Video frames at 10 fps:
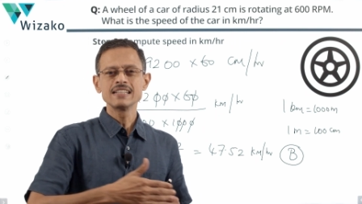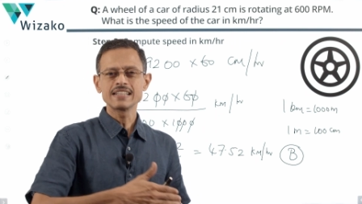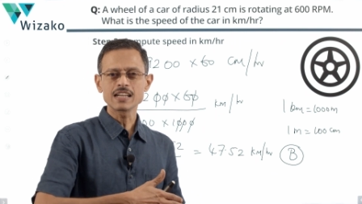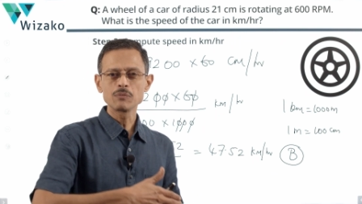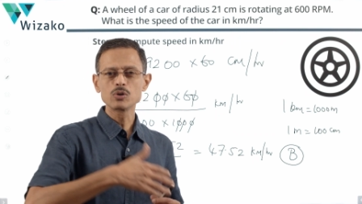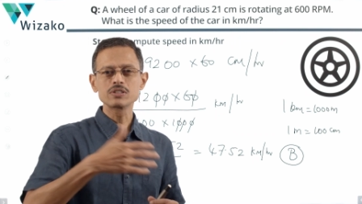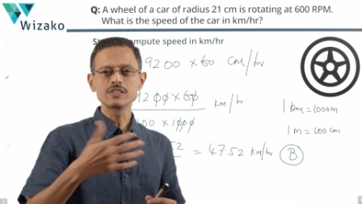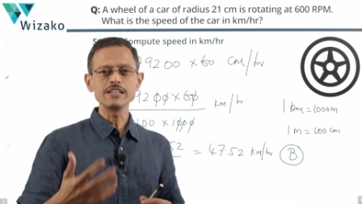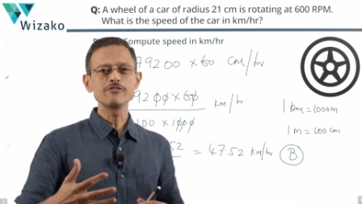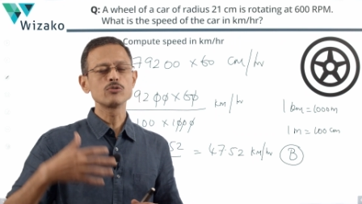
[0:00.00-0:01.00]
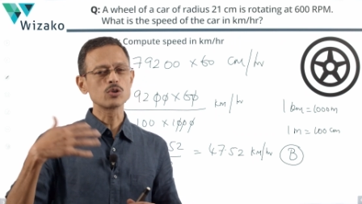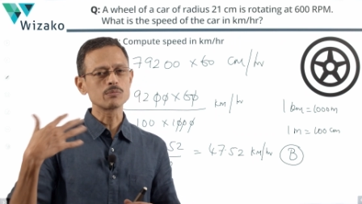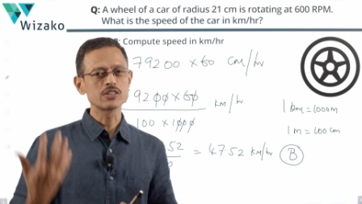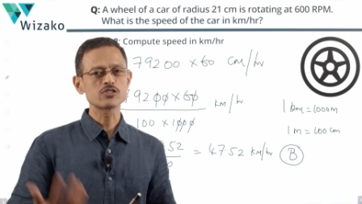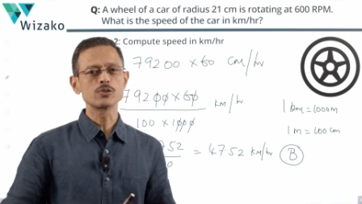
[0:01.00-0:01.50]
Take about 3-4
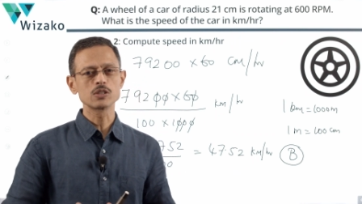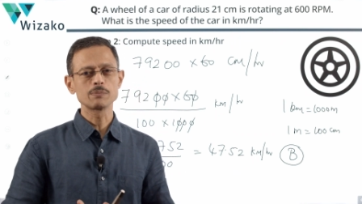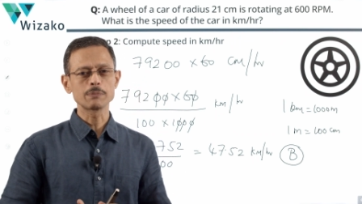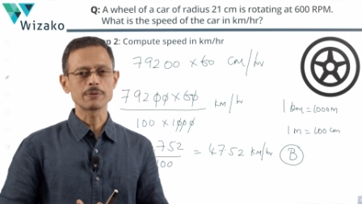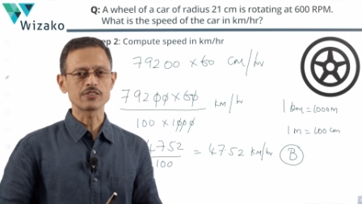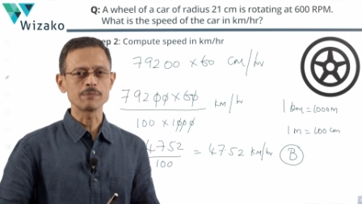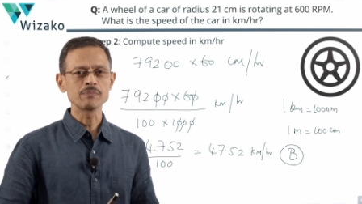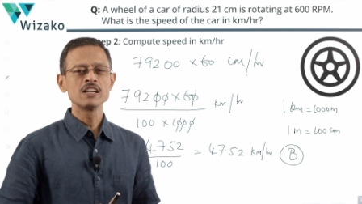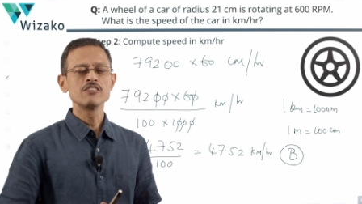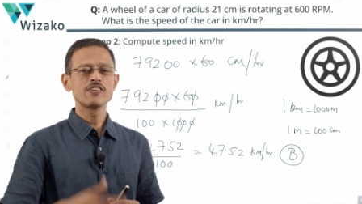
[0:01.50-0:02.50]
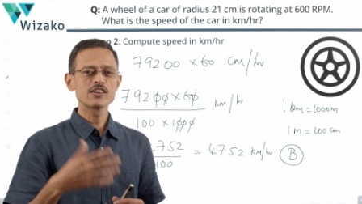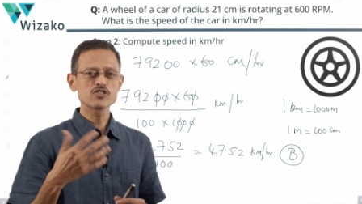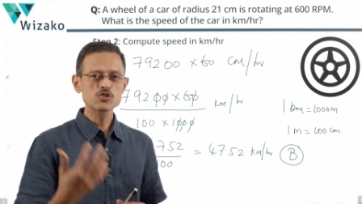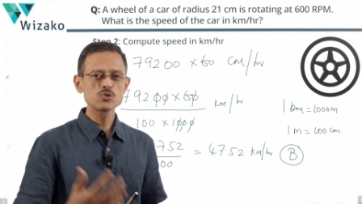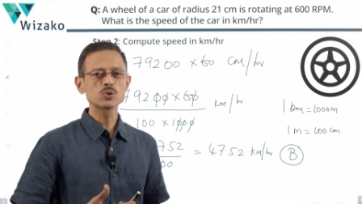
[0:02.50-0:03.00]
months to do the preparation.
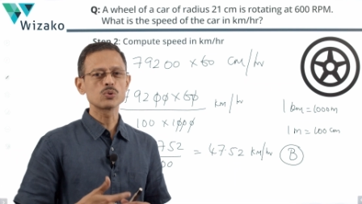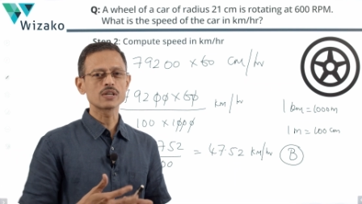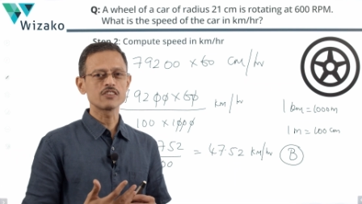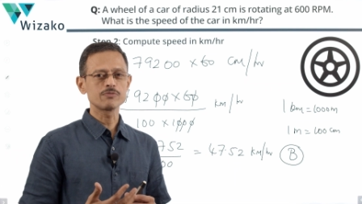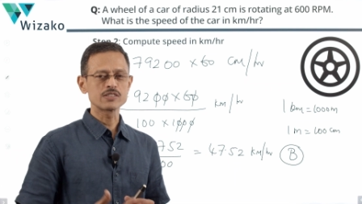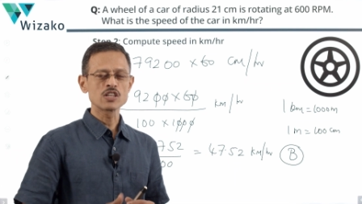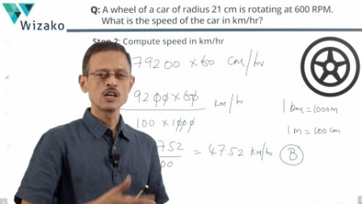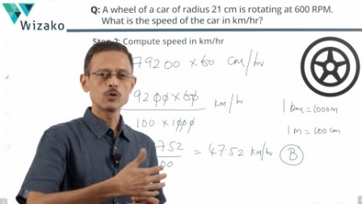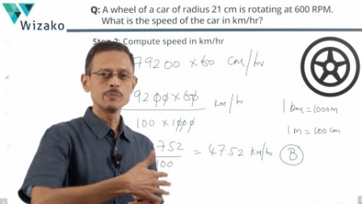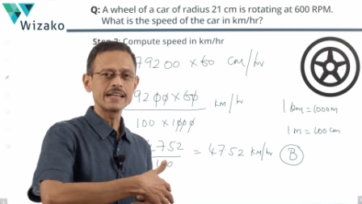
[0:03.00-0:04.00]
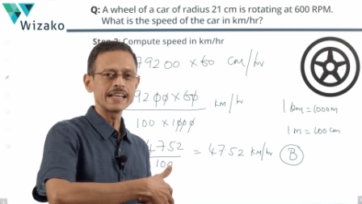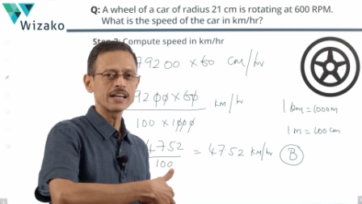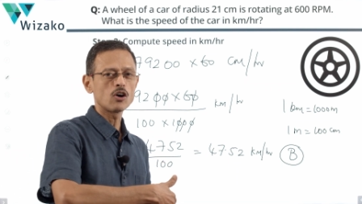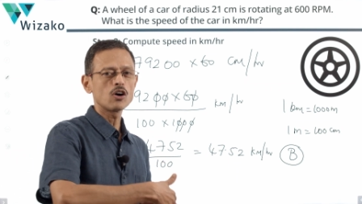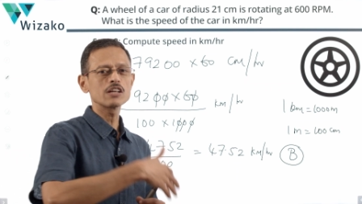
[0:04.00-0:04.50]
First 2-2.5 months would be
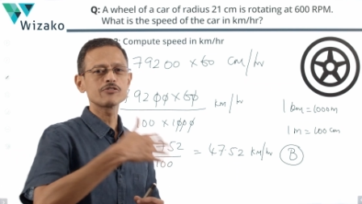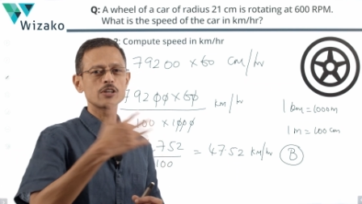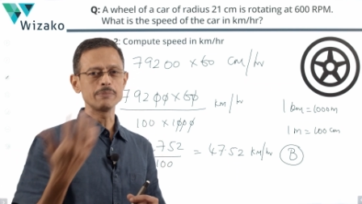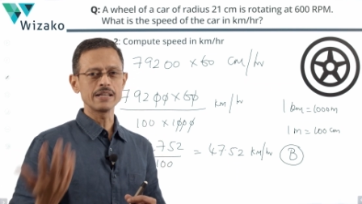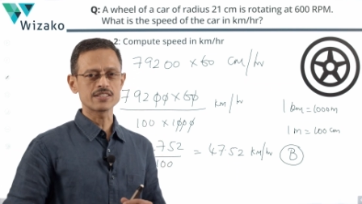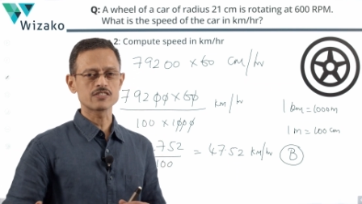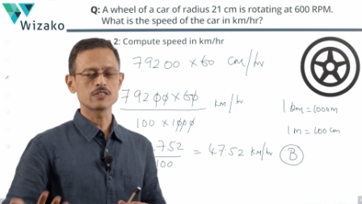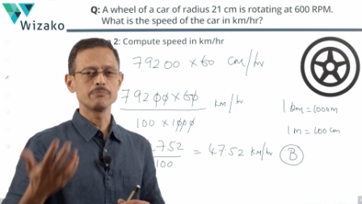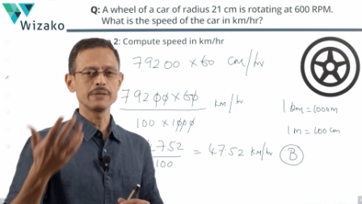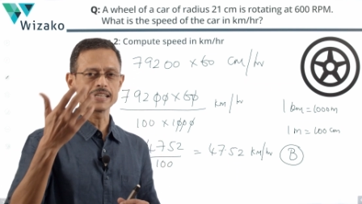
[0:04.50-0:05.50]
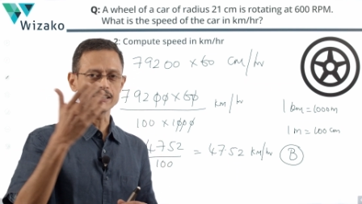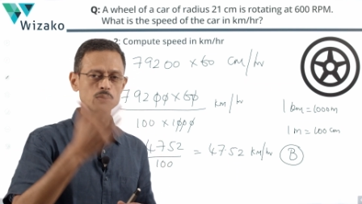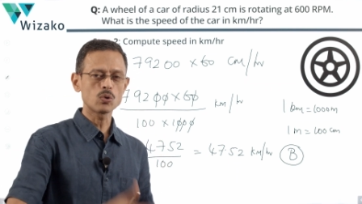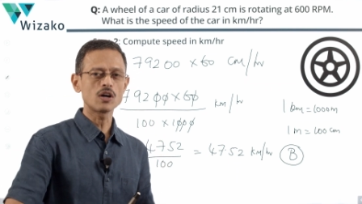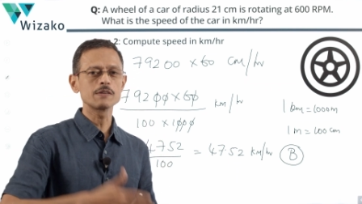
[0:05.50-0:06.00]
getting all of your basics, be it in
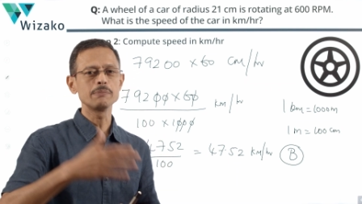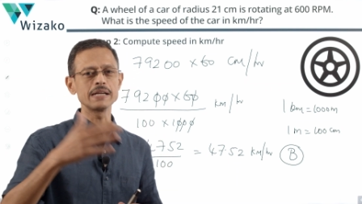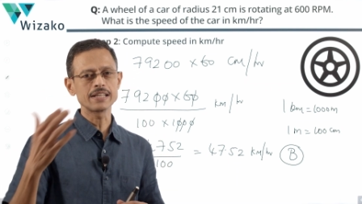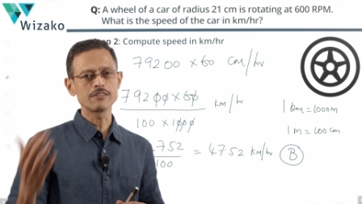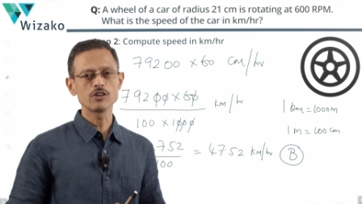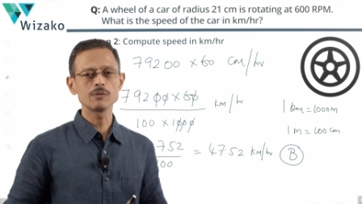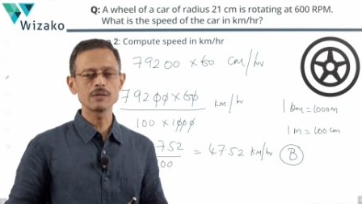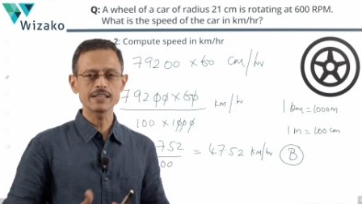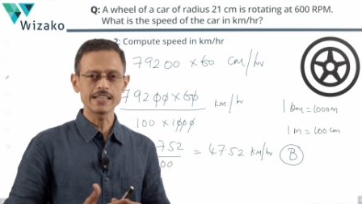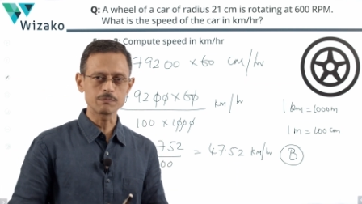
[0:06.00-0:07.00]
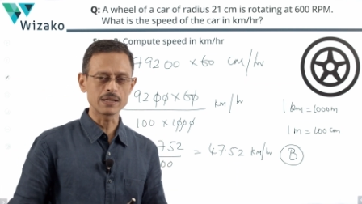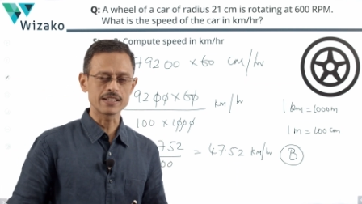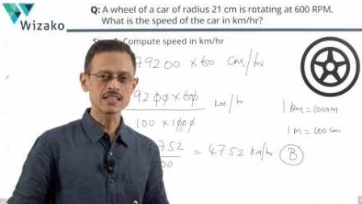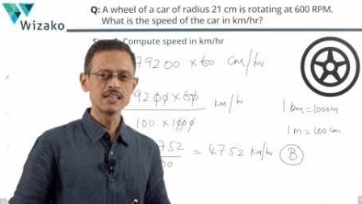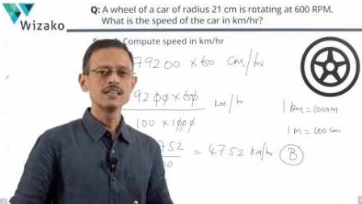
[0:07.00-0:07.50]
quant, be it in verbal, in place.